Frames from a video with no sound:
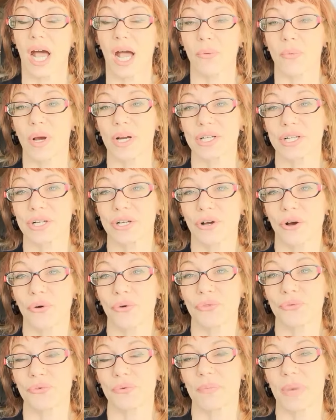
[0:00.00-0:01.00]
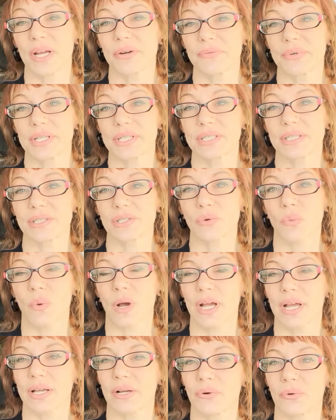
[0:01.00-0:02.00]
I wanted to go through my reasons of
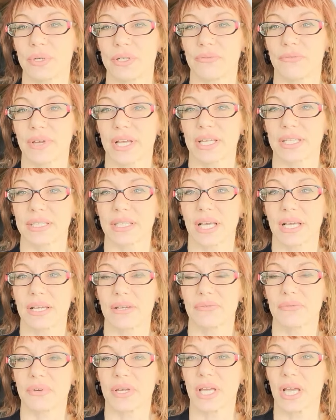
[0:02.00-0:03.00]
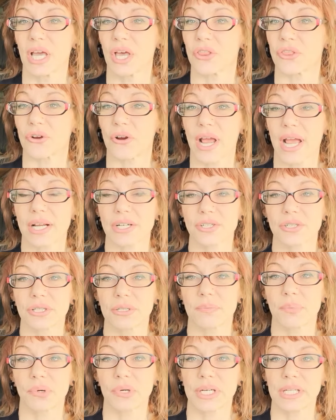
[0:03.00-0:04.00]
why I quit van life. They're
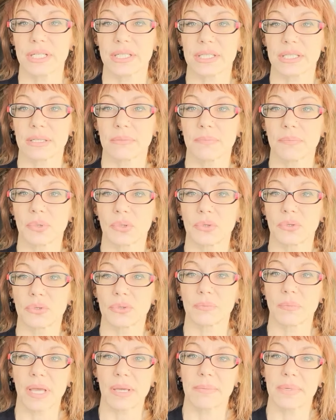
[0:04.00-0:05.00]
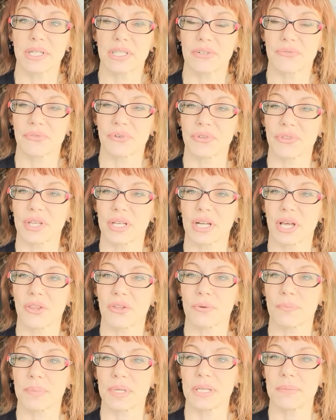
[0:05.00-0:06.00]
actually pretty simple, maybe different than
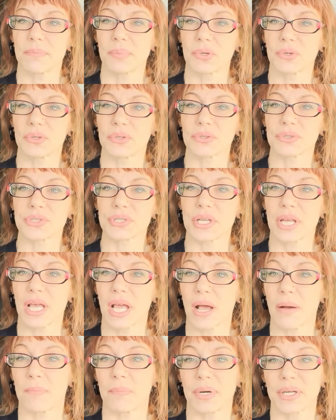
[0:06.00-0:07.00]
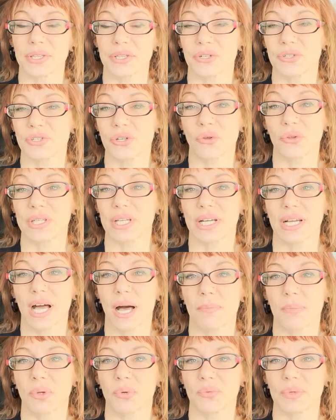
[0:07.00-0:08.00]
other people's, but there's only a
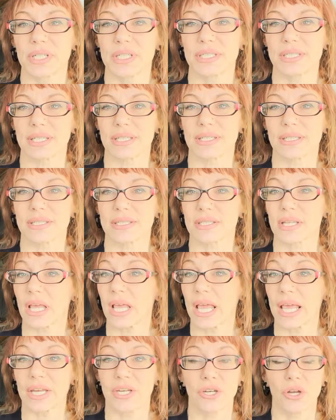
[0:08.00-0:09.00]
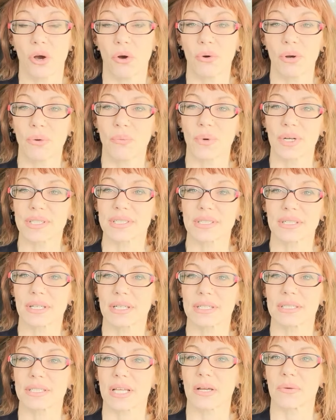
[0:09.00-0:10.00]
couple reasons. No, it wasn't
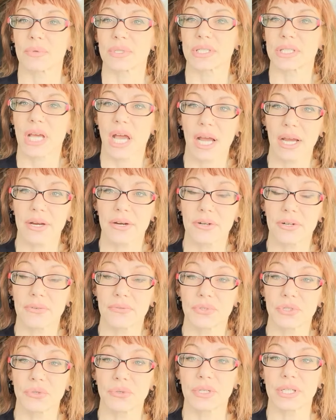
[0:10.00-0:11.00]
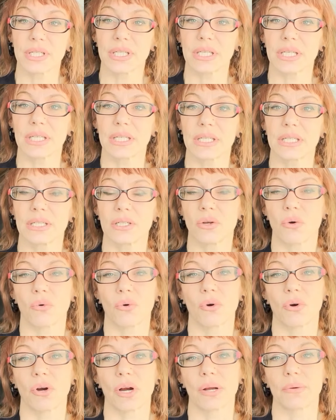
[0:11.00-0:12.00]
because I was tired of doing it,
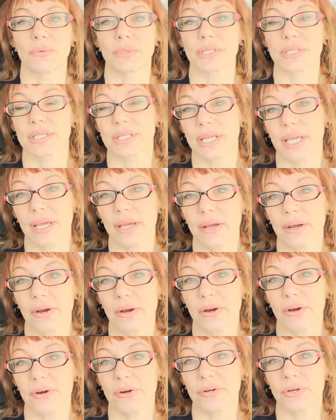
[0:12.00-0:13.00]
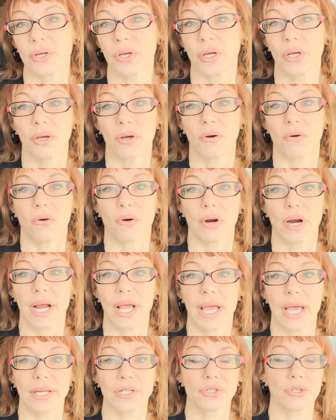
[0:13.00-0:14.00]
or I was scared, or I
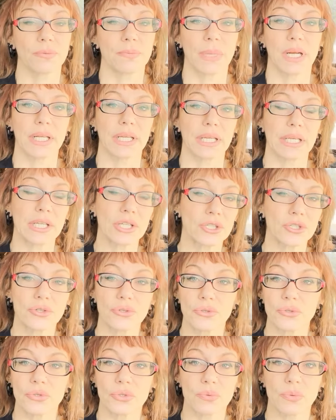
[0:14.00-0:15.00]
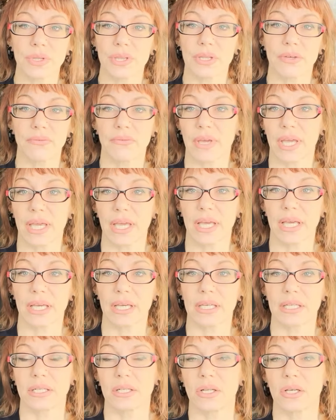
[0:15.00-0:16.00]
had too many issues with the
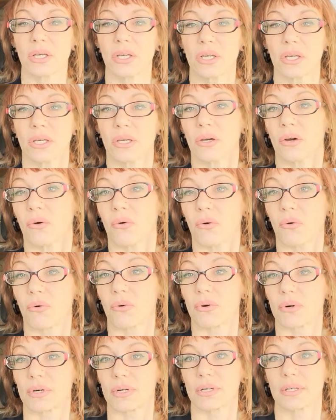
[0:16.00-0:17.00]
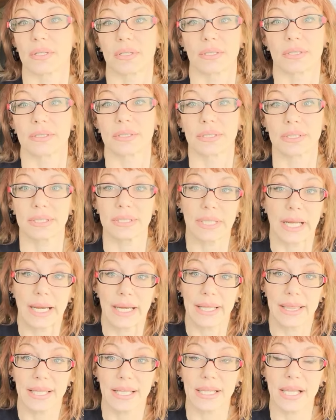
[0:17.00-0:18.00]
van, or
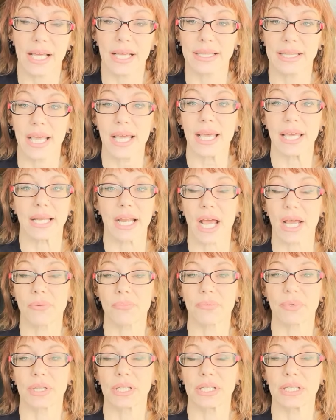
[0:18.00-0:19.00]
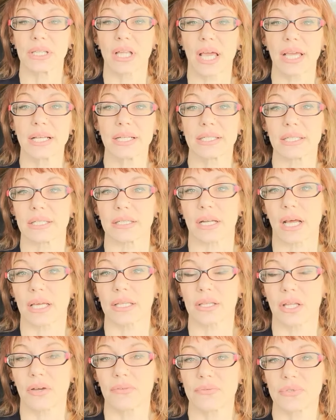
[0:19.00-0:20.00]
anything like that. I really liked it. I
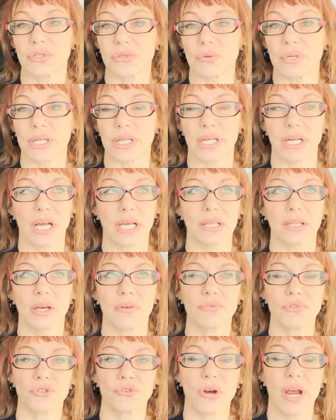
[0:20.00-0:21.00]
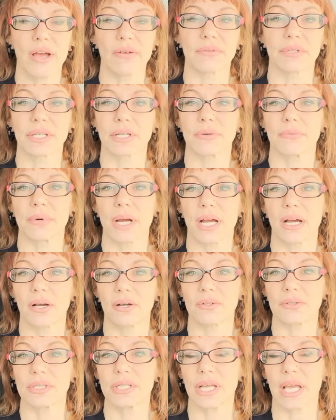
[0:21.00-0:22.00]
love doing it. I love traveling
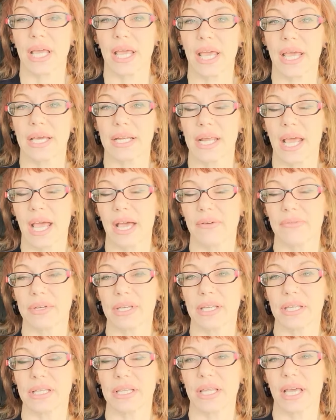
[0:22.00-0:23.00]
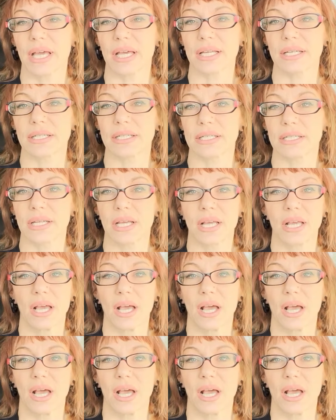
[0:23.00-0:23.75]
around and having that